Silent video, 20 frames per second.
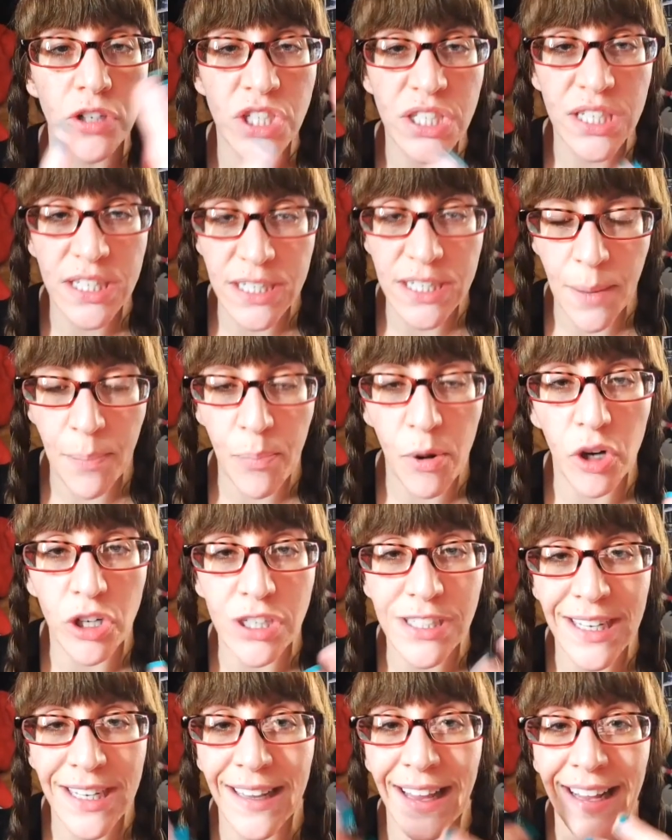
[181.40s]
to person
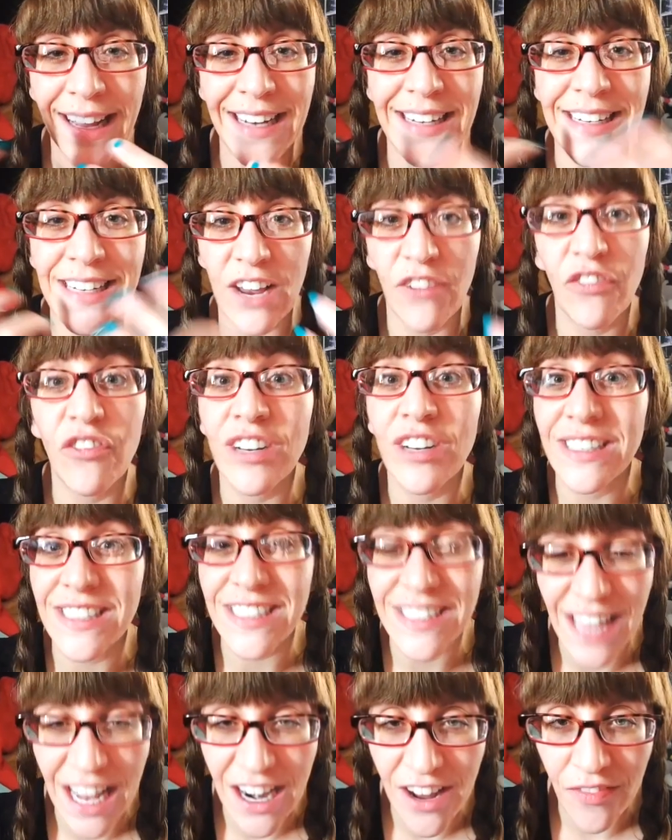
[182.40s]
like a different set of
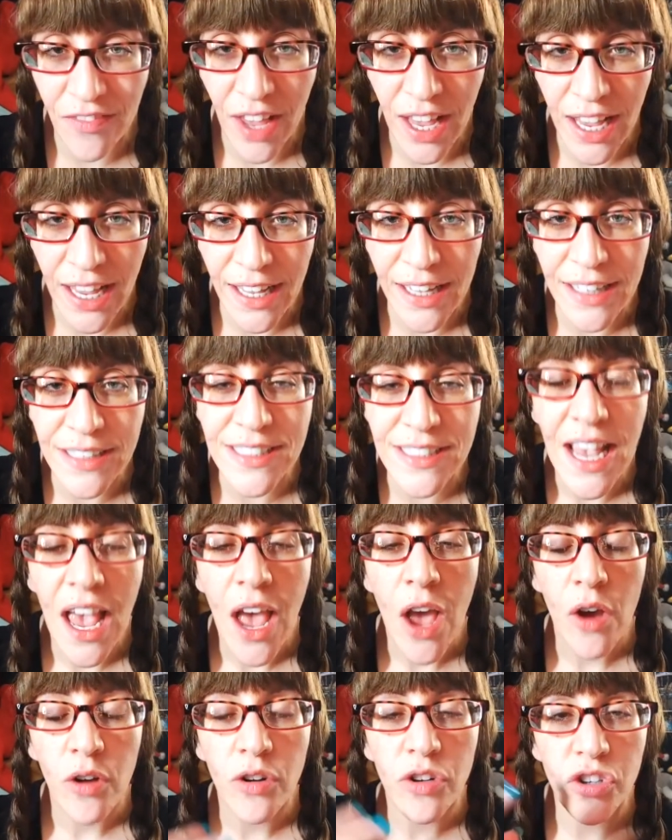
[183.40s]
hands.
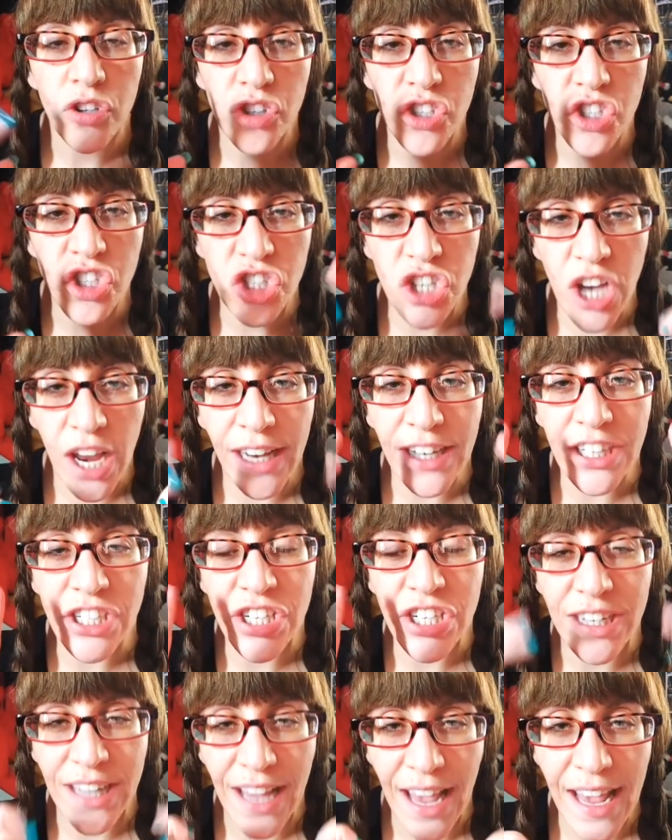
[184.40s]
Changing
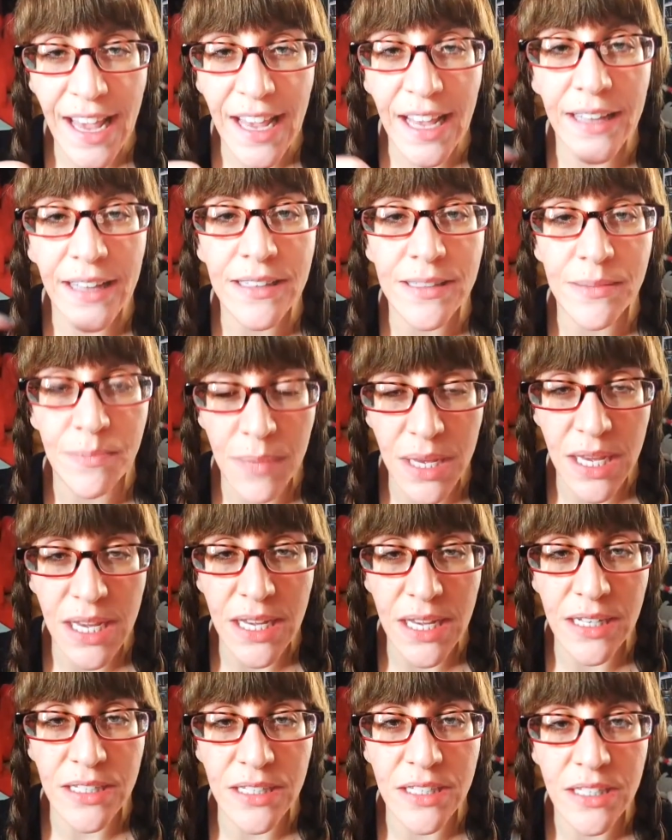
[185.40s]
hands
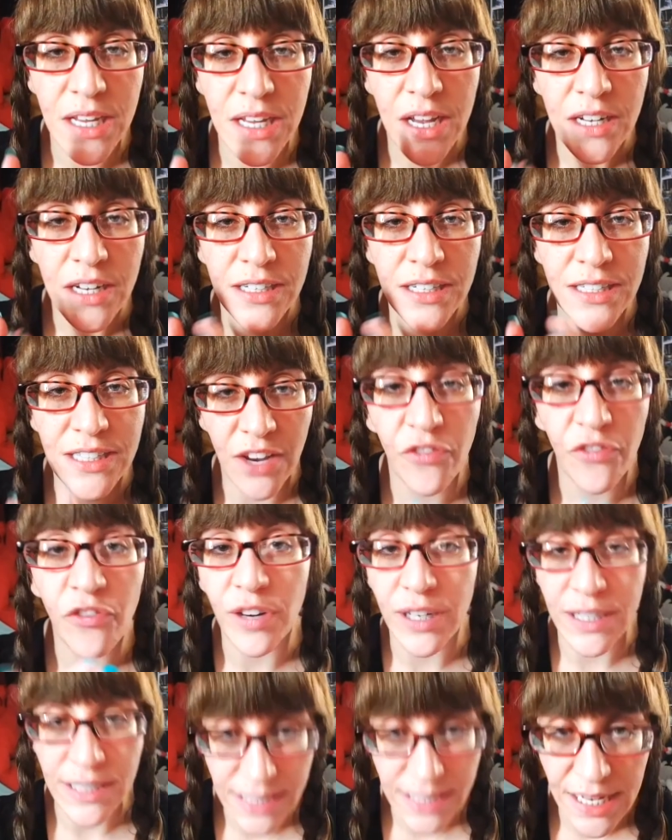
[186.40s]
means different
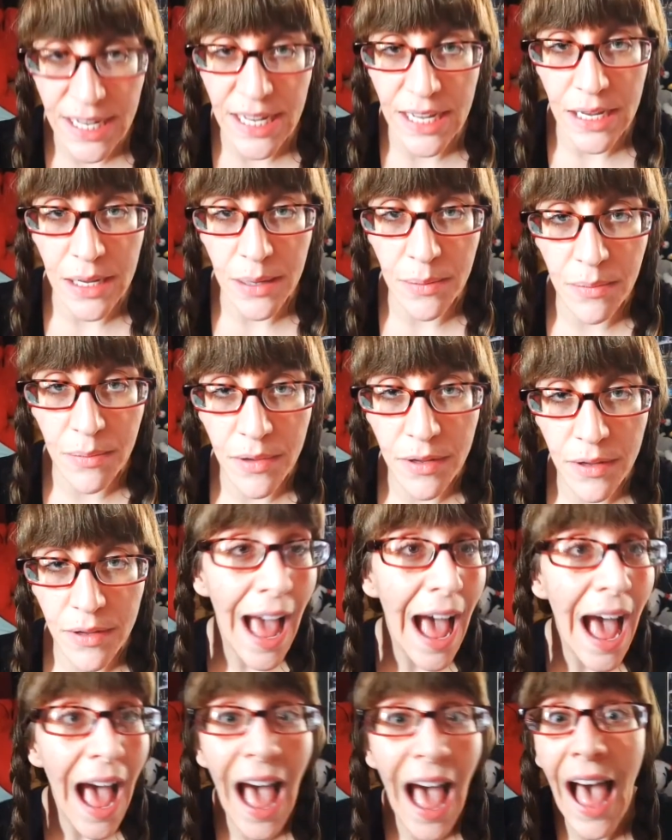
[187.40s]
team.
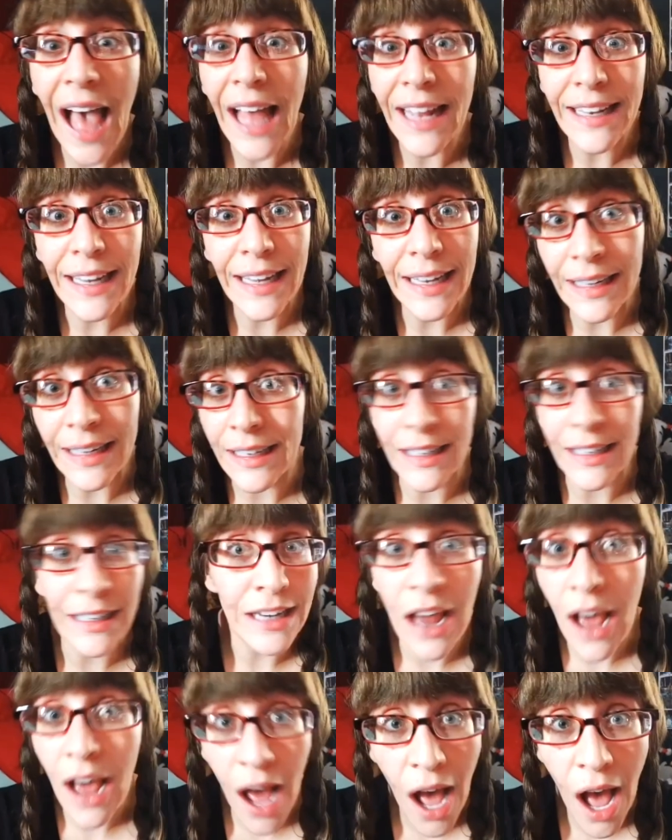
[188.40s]
I didn't
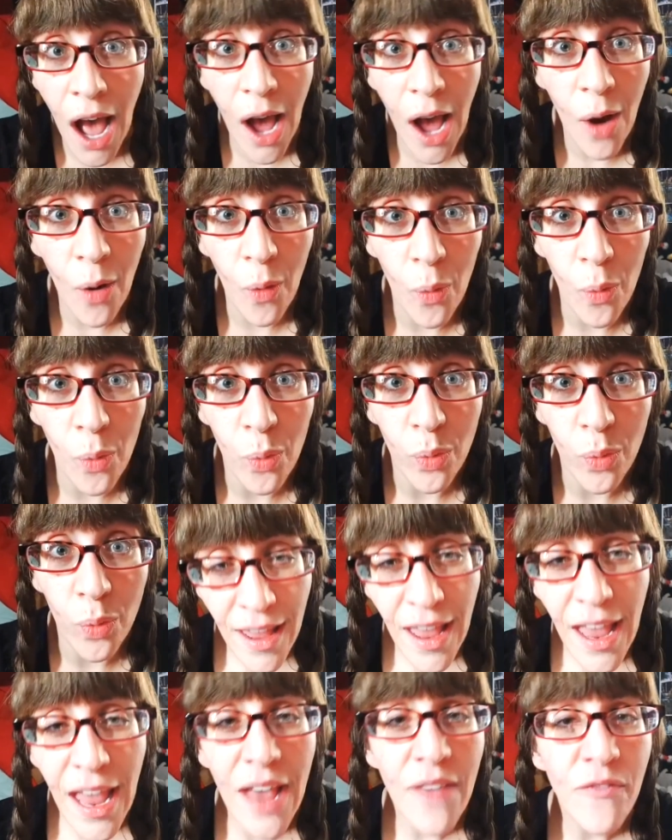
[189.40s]
know!
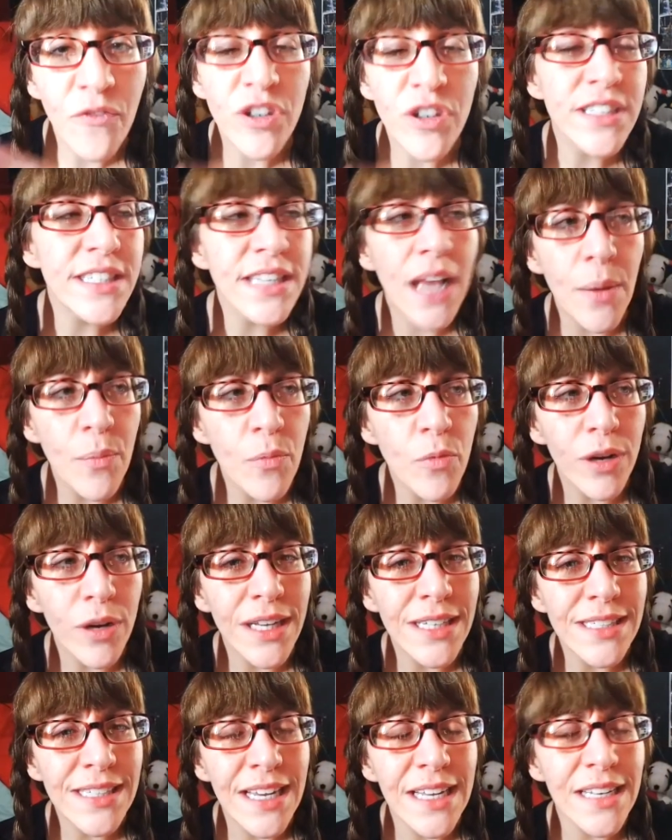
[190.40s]
And for some
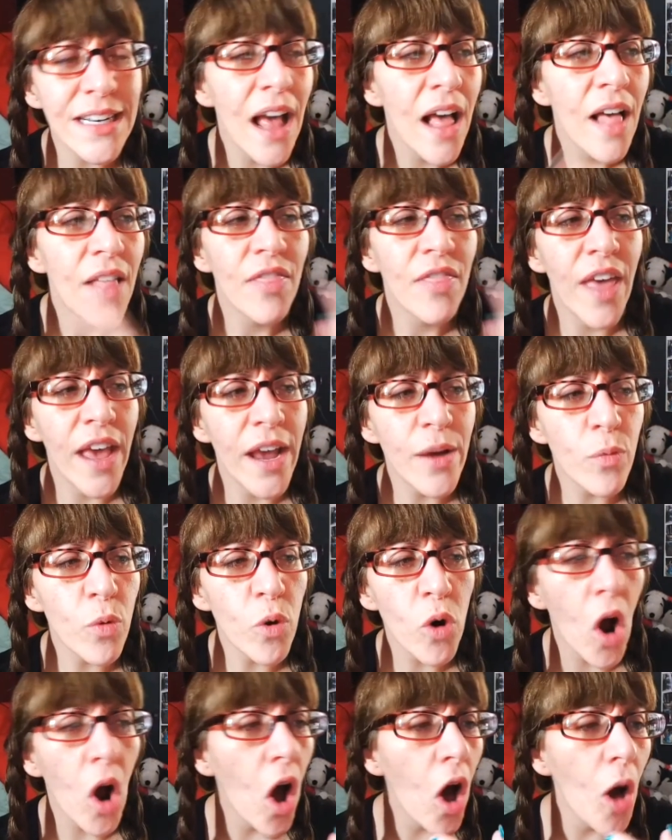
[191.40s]
reason, they were
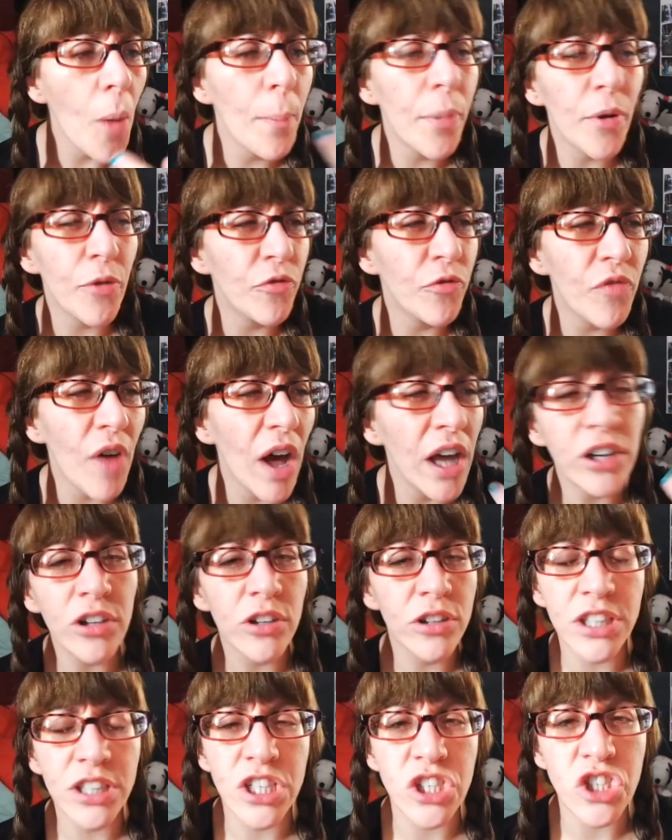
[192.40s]
all befuddled and
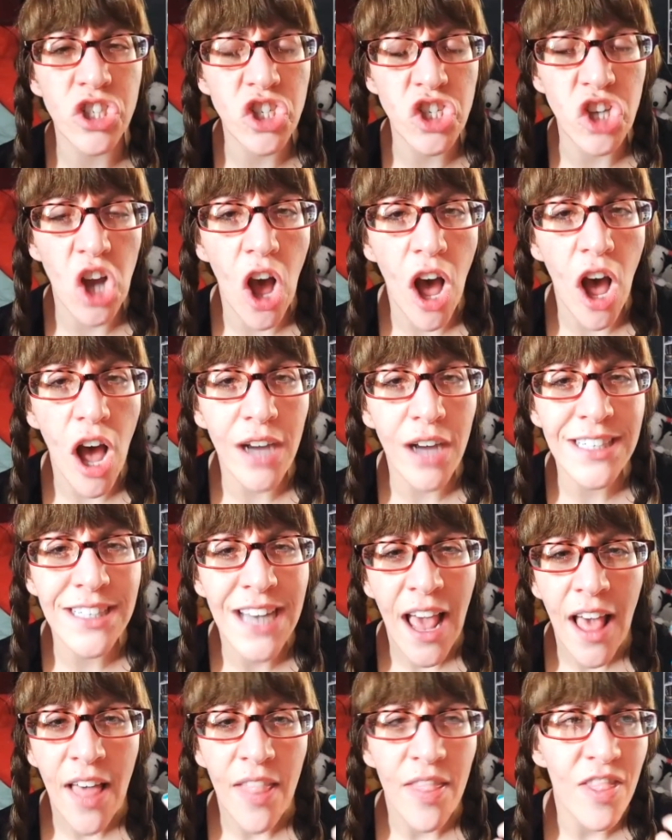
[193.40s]
shocked
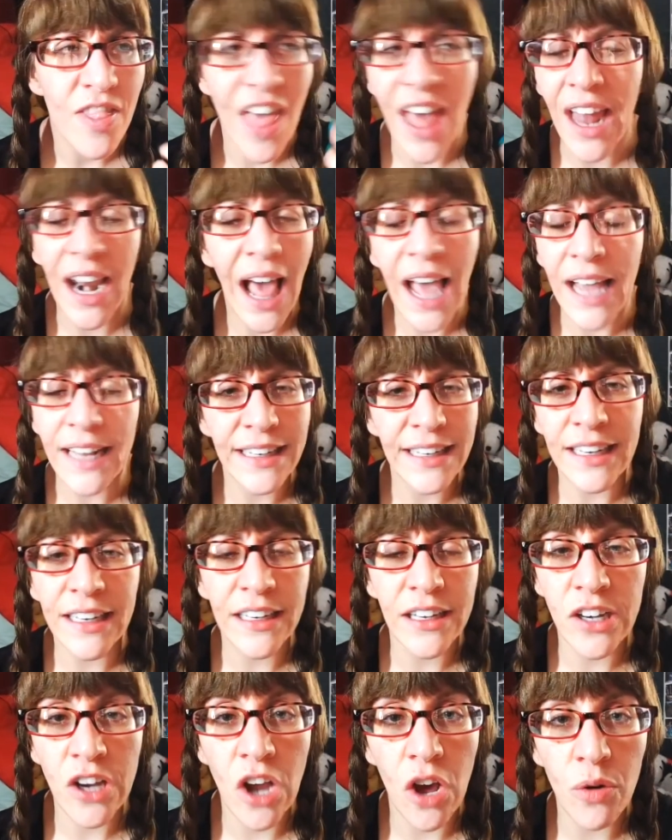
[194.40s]
that I didn't
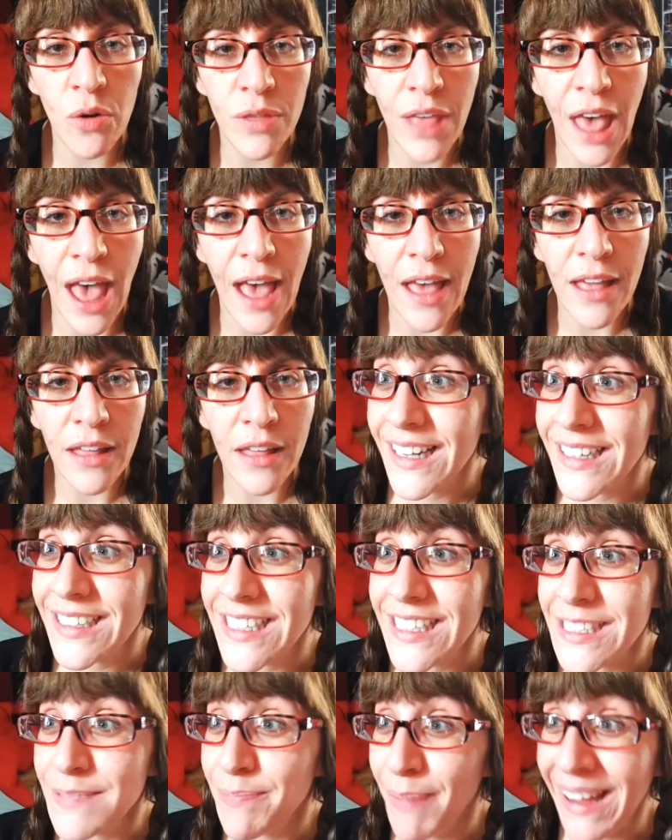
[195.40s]
know that
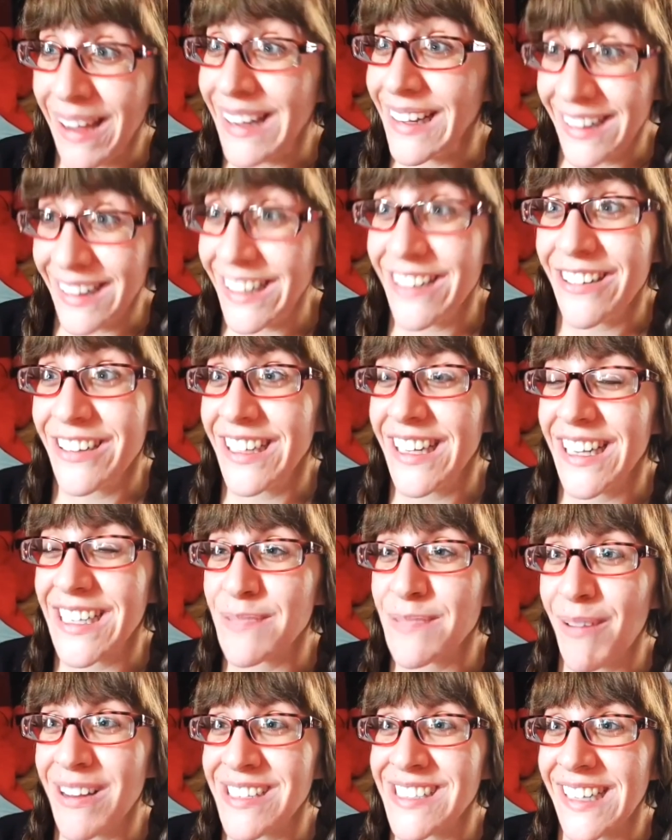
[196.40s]
despite clearly
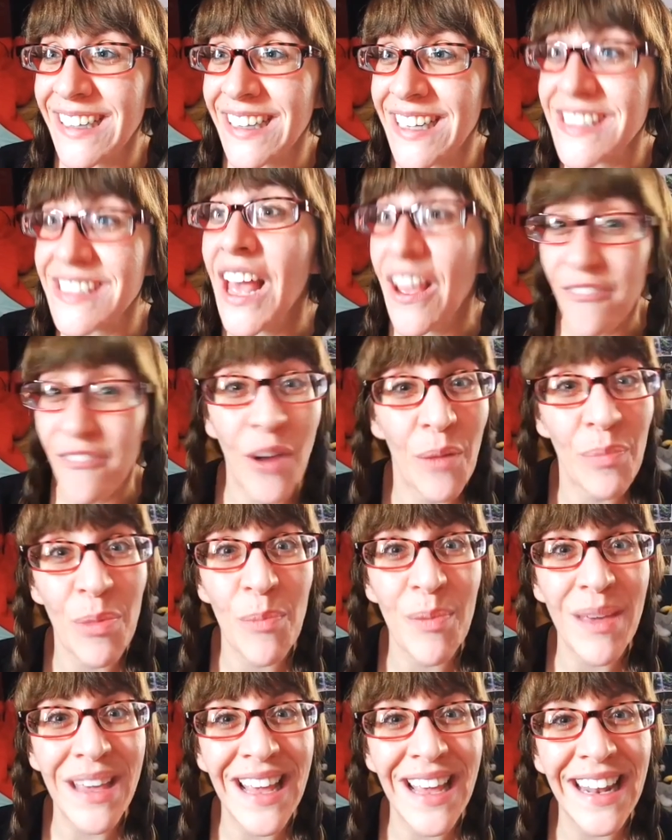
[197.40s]
expressing this from the
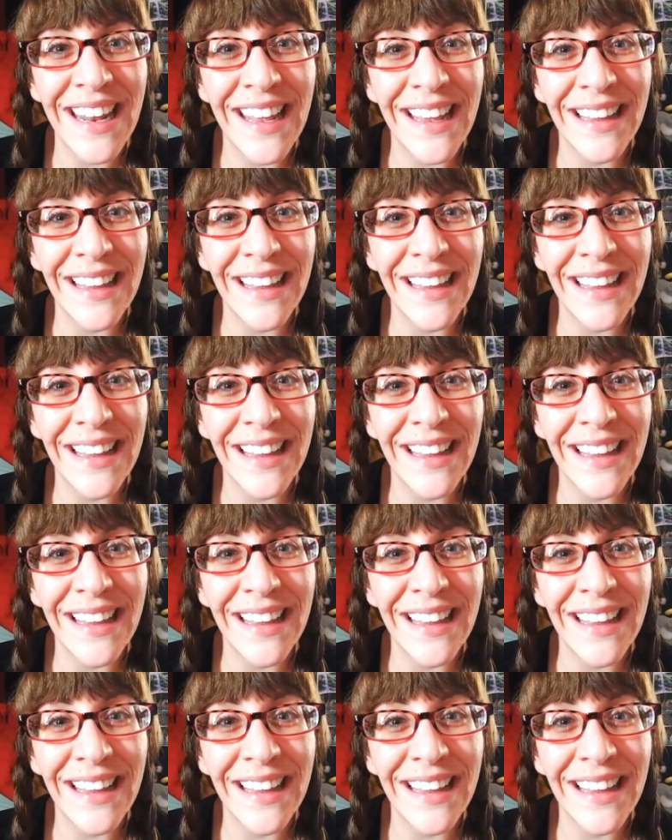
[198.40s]
beginning.